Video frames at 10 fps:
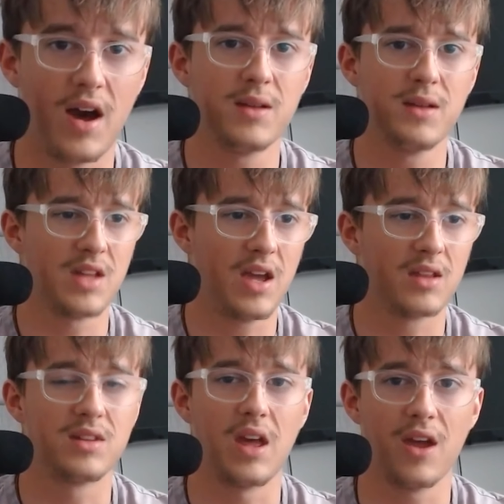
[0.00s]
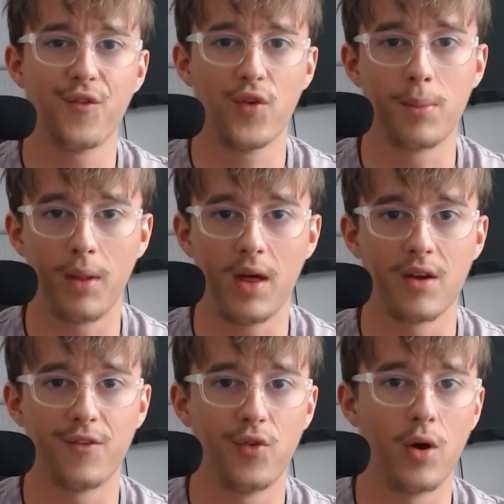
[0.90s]
I stayed a tier 3
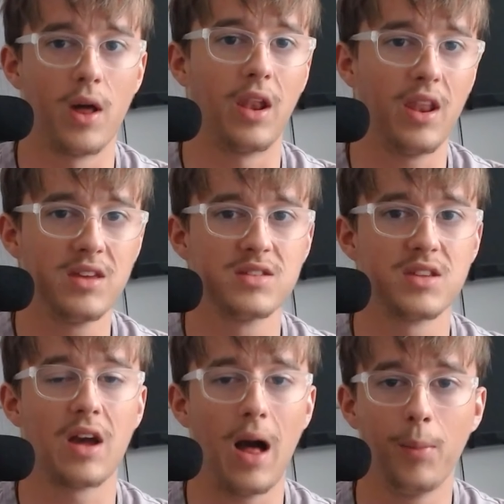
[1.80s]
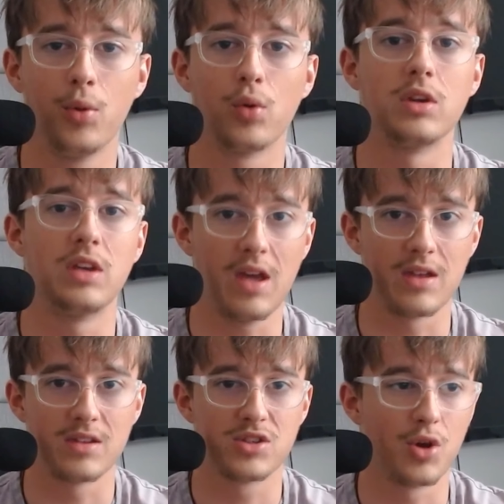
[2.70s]
player for at least a couple
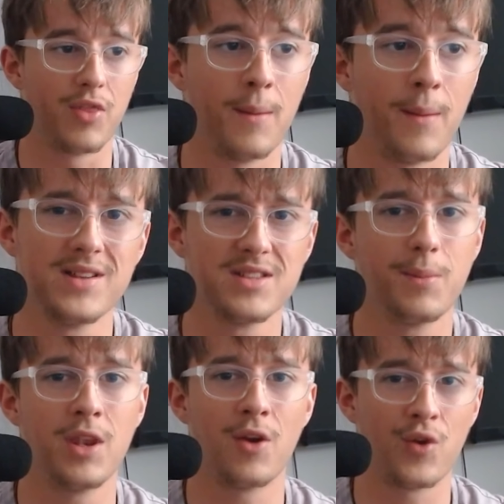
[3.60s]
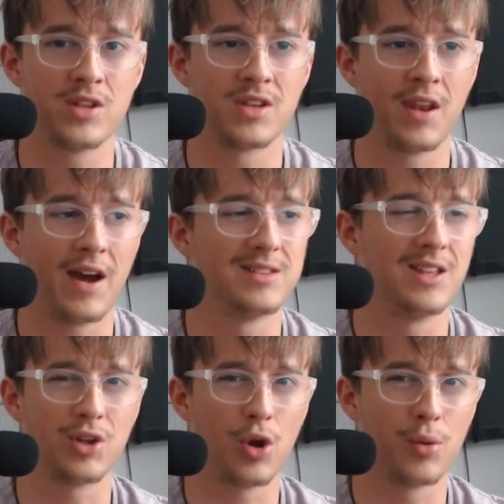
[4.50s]
years, so there must have been a reason I
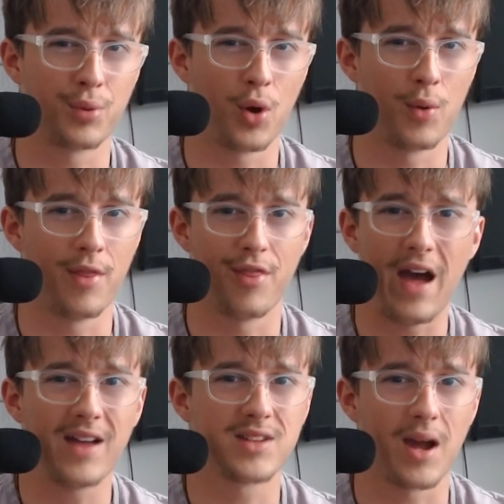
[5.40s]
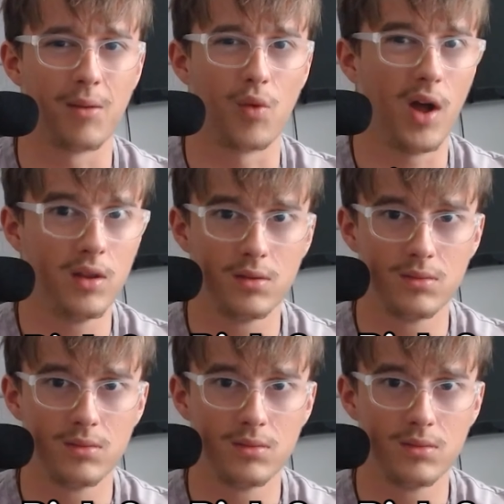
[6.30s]
didn't go pro in that time, right?